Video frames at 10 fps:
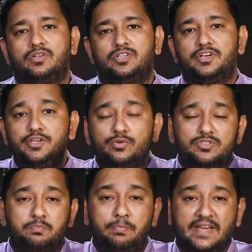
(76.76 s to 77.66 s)
The
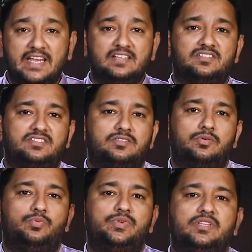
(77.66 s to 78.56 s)
news begins
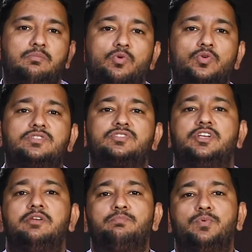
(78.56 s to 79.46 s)
with the most
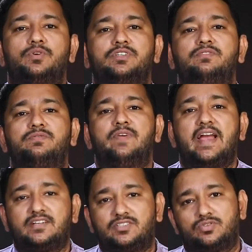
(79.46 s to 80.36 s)
important
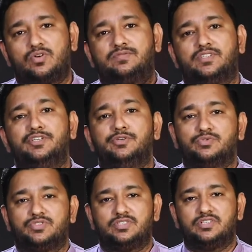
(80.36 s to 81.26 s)
facts of the
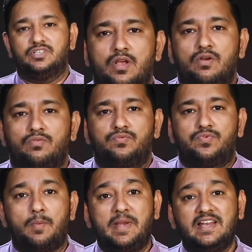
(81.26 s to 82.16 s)
news.
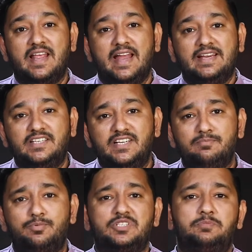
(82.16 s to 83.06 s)
From an
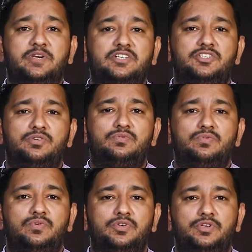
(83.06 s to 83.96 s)
editing perspective,
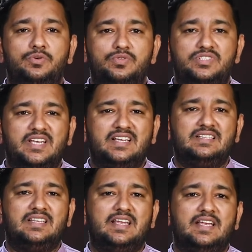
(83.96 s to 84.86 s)

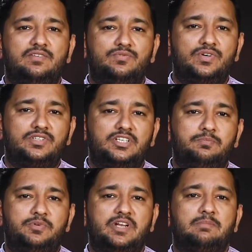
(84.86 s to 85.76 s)
using the inverted
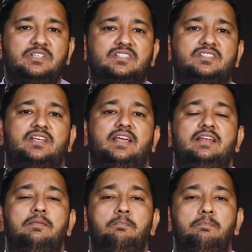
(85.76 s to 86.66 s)
pyramid
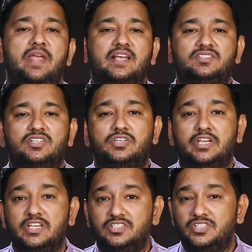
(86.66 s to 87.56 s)
style makes it
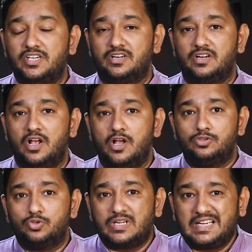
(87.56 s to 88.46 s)
easier
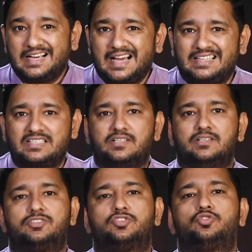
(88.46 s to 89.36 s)
to cut
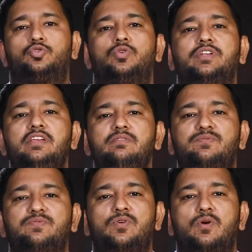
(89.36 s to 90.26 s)
a story
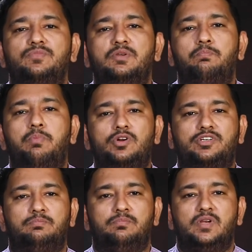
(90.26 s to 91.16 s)
from the
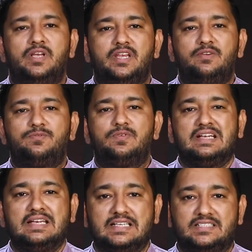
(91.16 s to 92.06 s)
bottom if
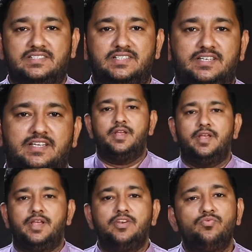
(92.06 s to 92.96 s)
necessary.
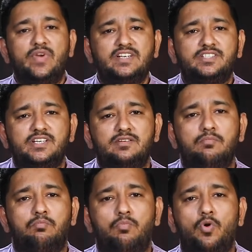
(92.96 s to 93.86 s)
Invented
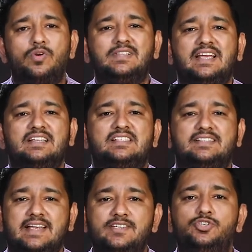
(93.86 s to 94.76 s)
more than a
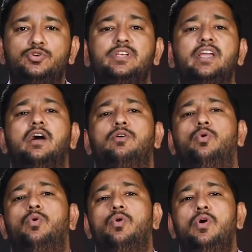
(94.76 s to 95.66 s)
century
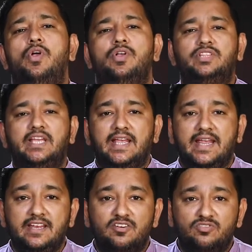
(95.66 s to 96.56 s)
ago, the
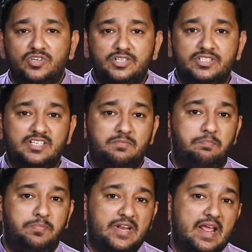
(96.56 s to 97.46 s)
inverted
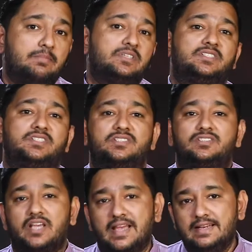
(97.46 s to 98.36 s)
pyramid
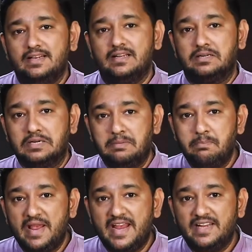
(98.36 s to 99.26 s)
style
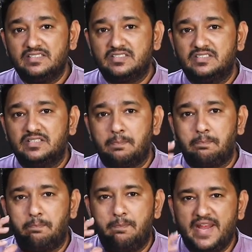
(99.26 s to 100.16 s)
remains the
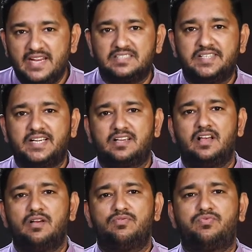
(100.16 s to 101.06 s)
basic
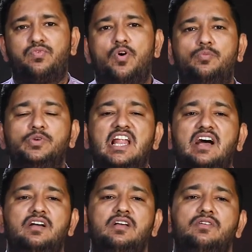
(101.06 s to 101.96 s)

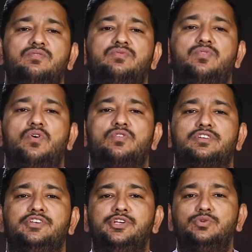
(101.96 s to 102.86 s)
formula for
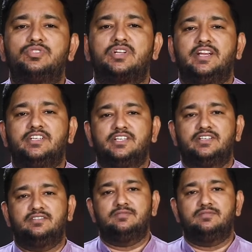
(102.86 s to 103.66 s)
news writing.